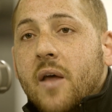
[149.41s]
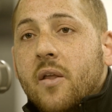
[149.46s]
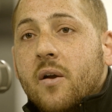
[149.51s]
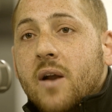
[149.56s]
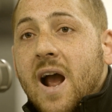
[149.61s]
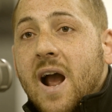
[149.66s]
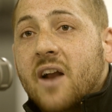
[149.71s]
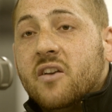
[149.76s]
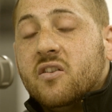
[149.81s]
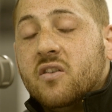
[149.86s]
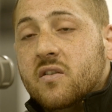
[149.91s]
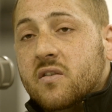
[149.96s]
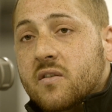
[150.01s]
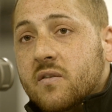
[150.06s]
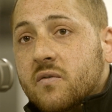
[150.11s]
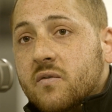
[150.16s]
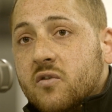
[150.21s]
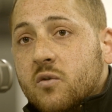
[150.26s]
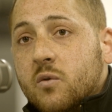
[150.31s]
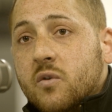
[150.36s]
their actions
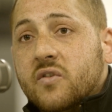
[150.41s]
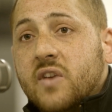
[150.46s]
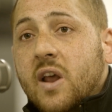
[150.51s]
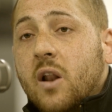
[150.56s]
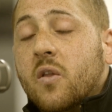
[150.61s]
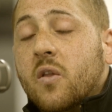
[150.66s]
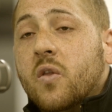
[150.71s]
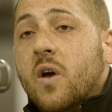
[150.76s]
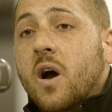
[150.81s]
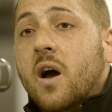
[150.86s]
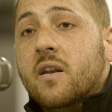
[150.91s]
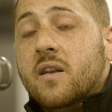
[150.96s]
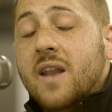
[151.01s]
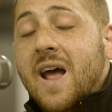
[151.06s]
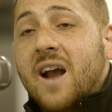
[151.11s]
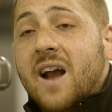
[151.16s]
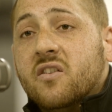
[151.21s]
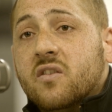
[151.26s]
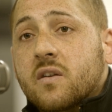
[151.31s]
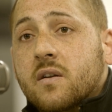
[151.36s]
of suicidal thought and
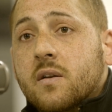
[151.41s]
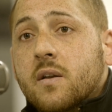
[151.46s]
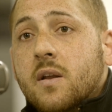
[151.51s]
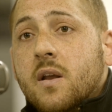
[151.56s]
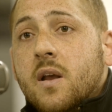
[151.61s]
action.